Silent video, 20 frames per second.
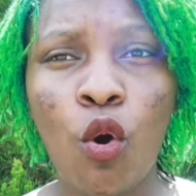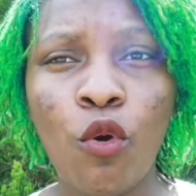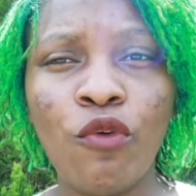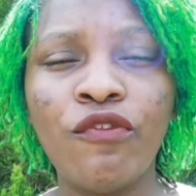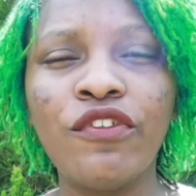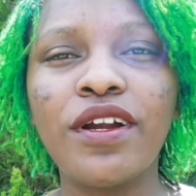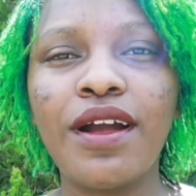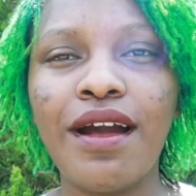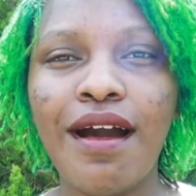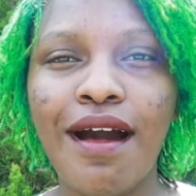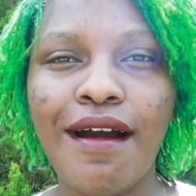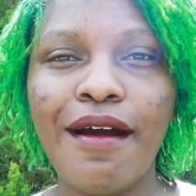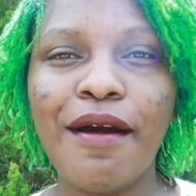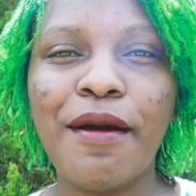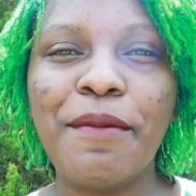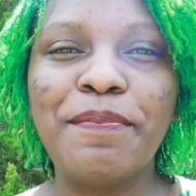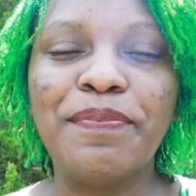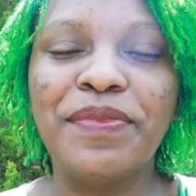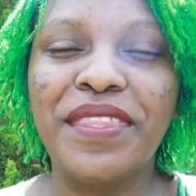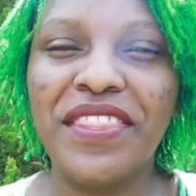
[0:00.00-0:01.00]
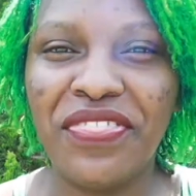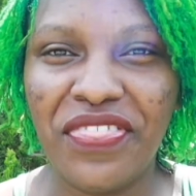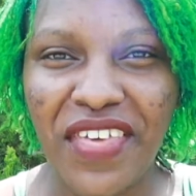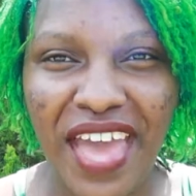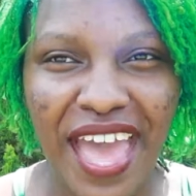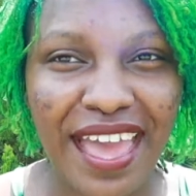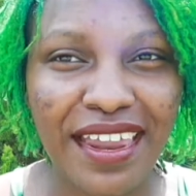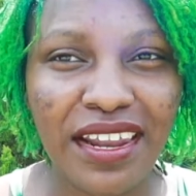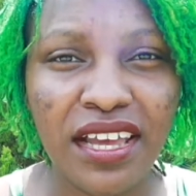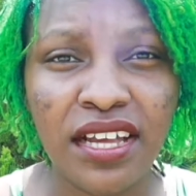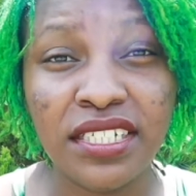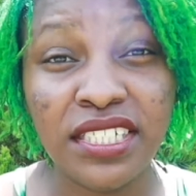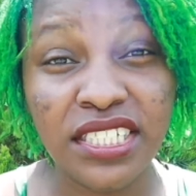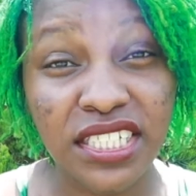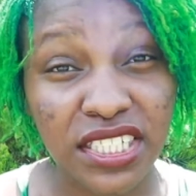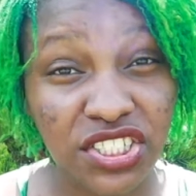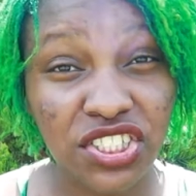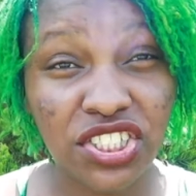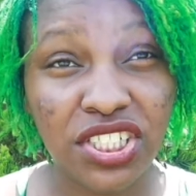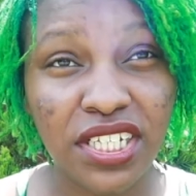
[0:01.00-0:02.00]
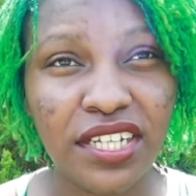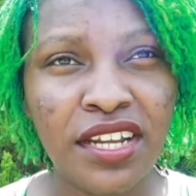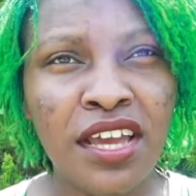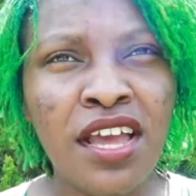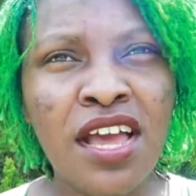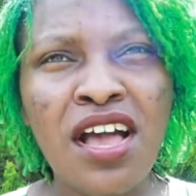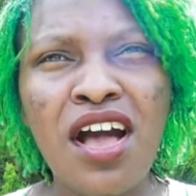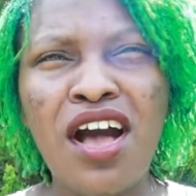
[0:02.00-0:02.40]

overcome that addiction.